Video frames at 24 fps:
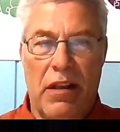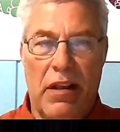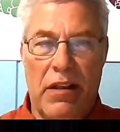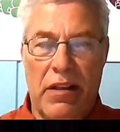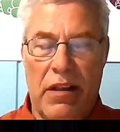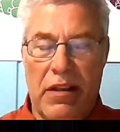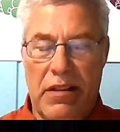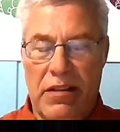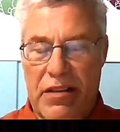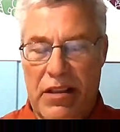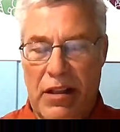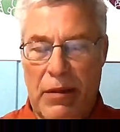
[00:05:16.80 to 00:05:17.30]

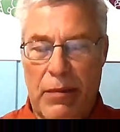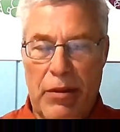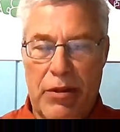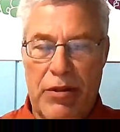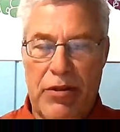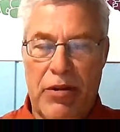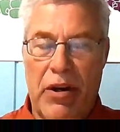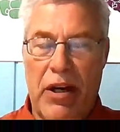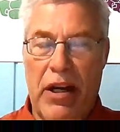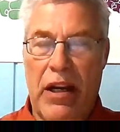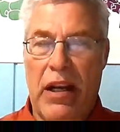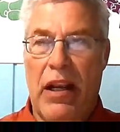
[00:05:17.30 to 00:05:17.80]

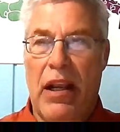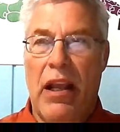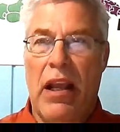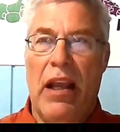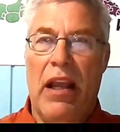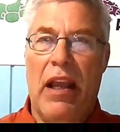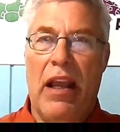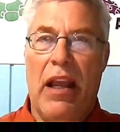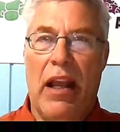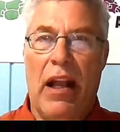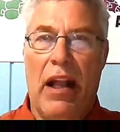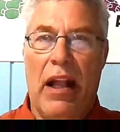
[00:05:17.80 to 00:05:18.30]
symmetry,
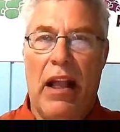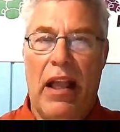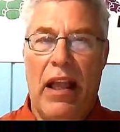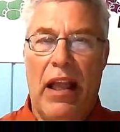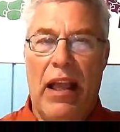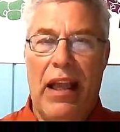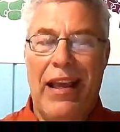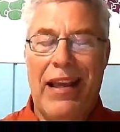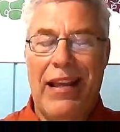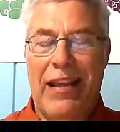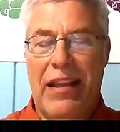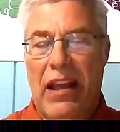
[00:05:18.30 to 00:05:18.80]

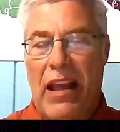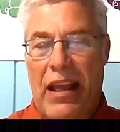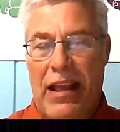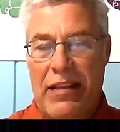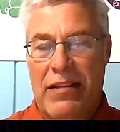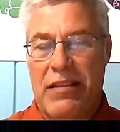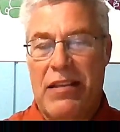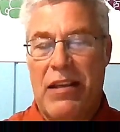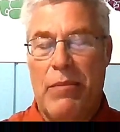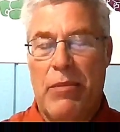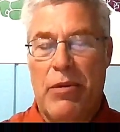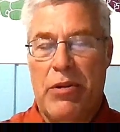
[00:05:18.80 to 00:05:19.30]
it
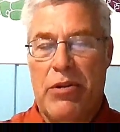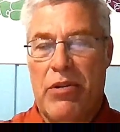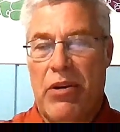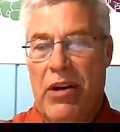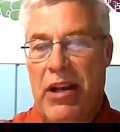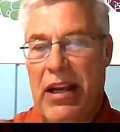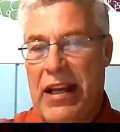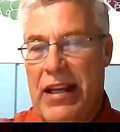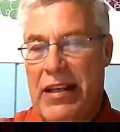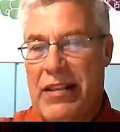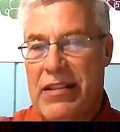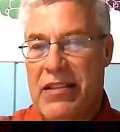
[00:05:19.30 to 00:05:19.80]
asymmetry.
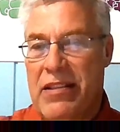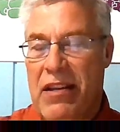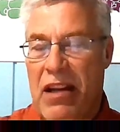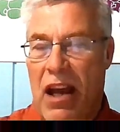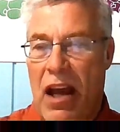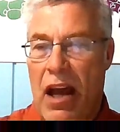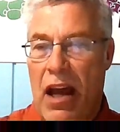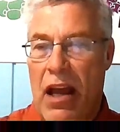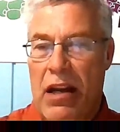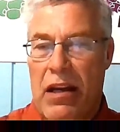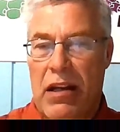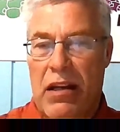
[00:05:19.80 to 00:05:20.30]
It's
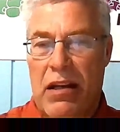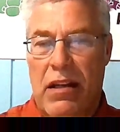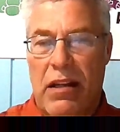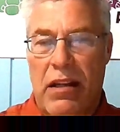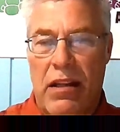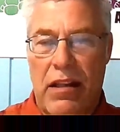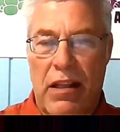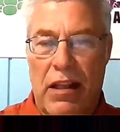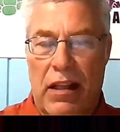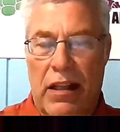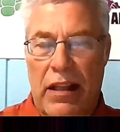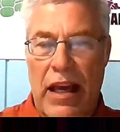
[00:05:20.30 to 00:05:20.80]
not
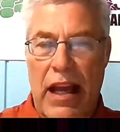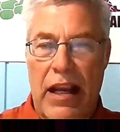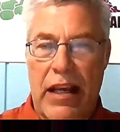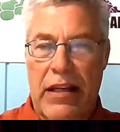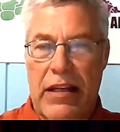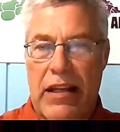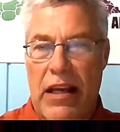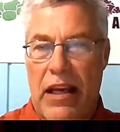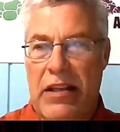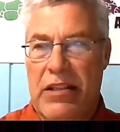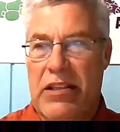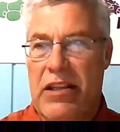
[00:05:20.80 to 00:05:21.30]
the lack of
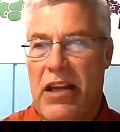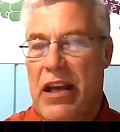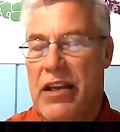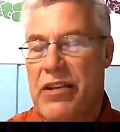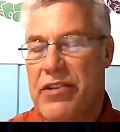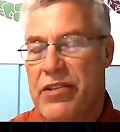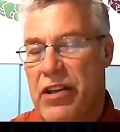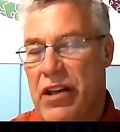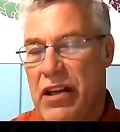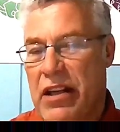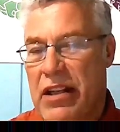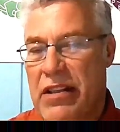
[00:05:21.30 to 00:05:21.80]

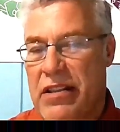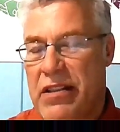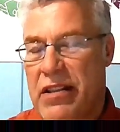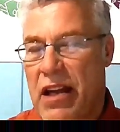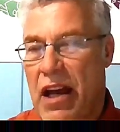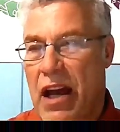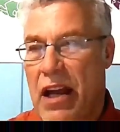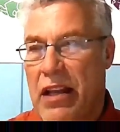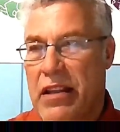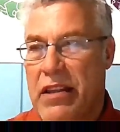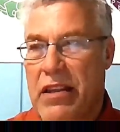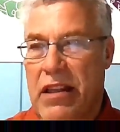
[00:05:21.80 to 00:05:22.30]
digestion. It's
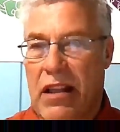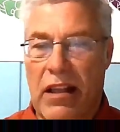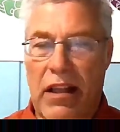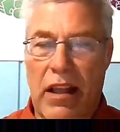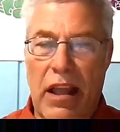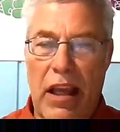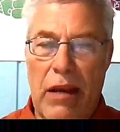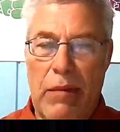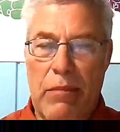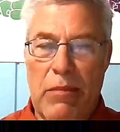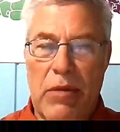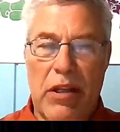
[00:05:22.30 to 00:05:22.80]
not the
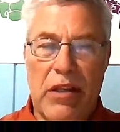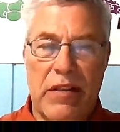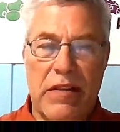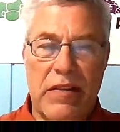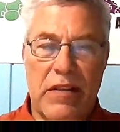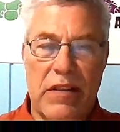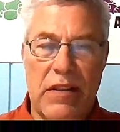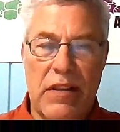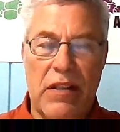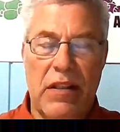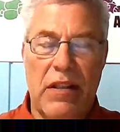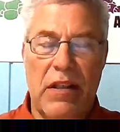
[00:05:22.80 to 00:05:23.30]
lameness.
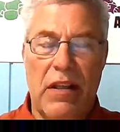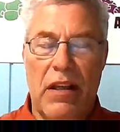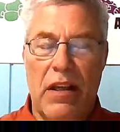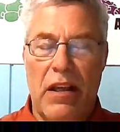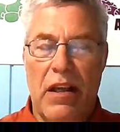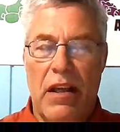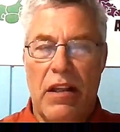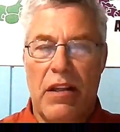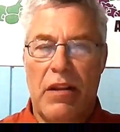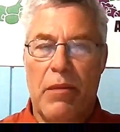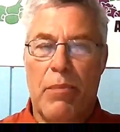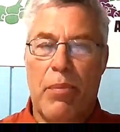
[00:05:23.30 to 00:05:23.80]

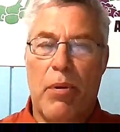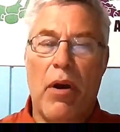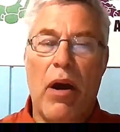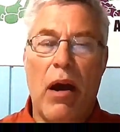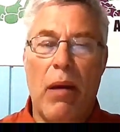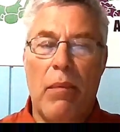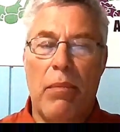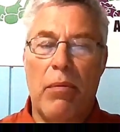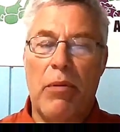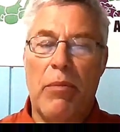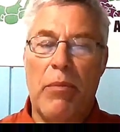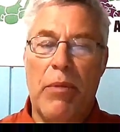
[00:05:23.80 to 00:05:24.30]
The
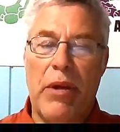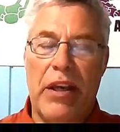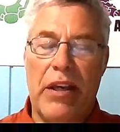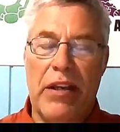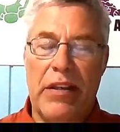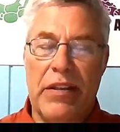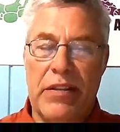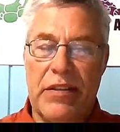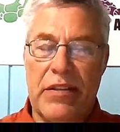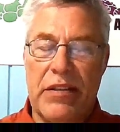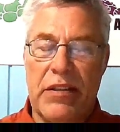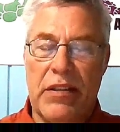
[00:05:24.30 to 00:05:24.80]
problem
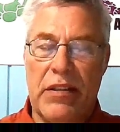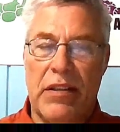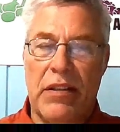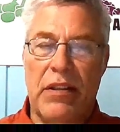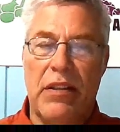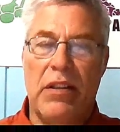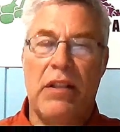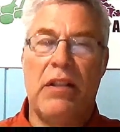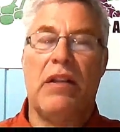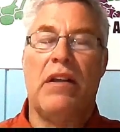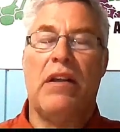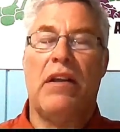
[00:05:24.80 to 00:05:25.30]
is
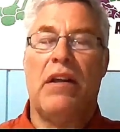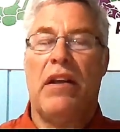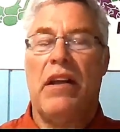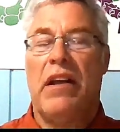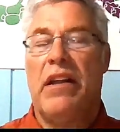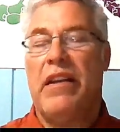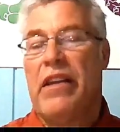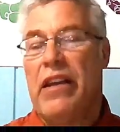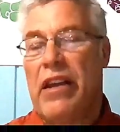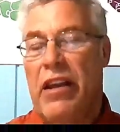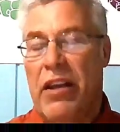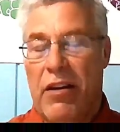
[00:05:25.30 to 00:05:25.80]

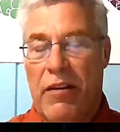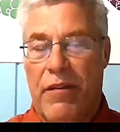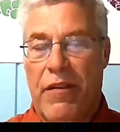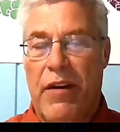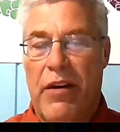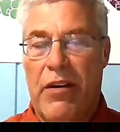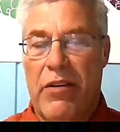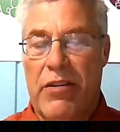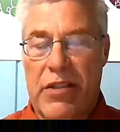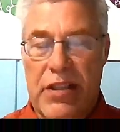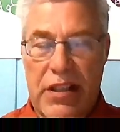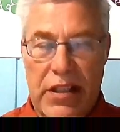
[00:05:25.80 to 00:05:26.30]
the
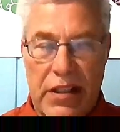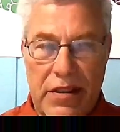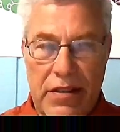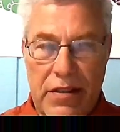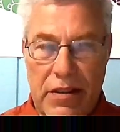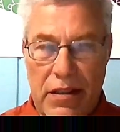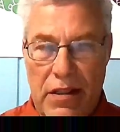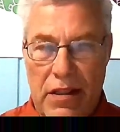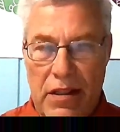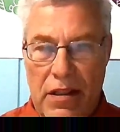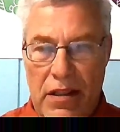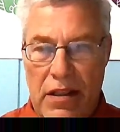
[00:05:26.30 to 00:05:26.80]
interferences
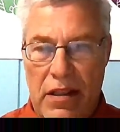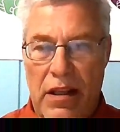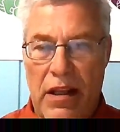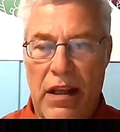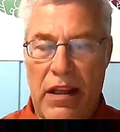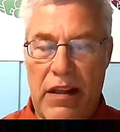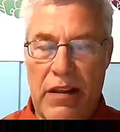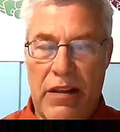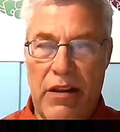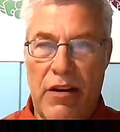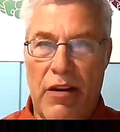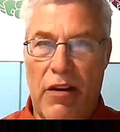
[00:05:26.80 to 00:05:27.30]
in
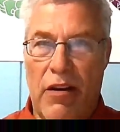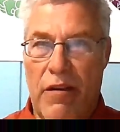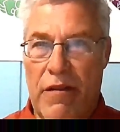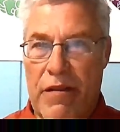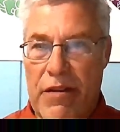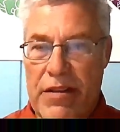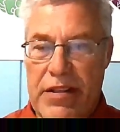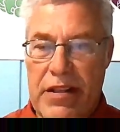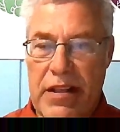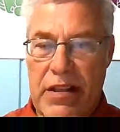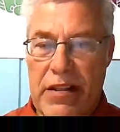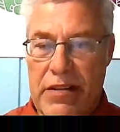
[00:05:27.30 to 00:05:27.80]
the nervous
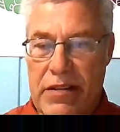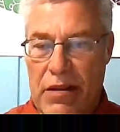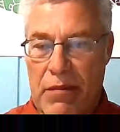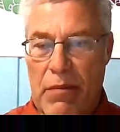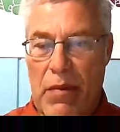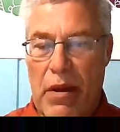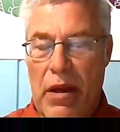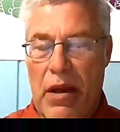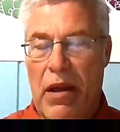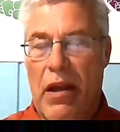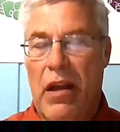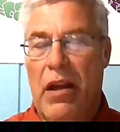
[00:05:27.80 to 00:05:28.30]
system.
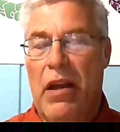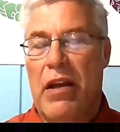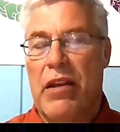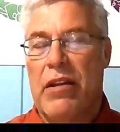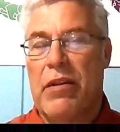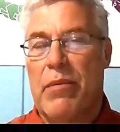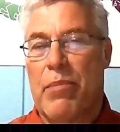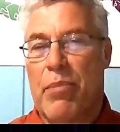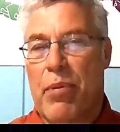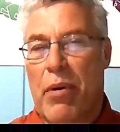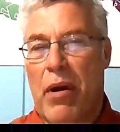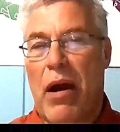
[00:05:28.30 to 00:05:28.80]
The
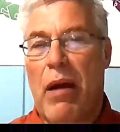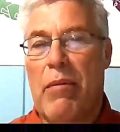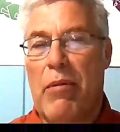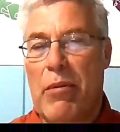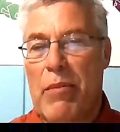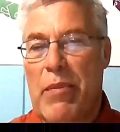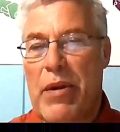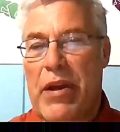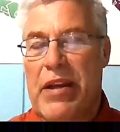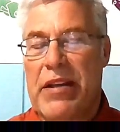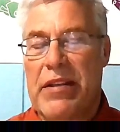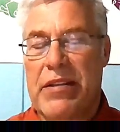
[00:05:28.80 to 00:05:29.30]
problem
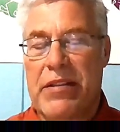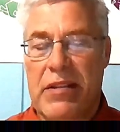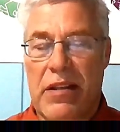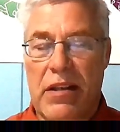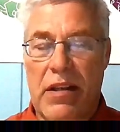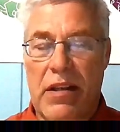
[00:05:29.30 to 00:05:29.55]
is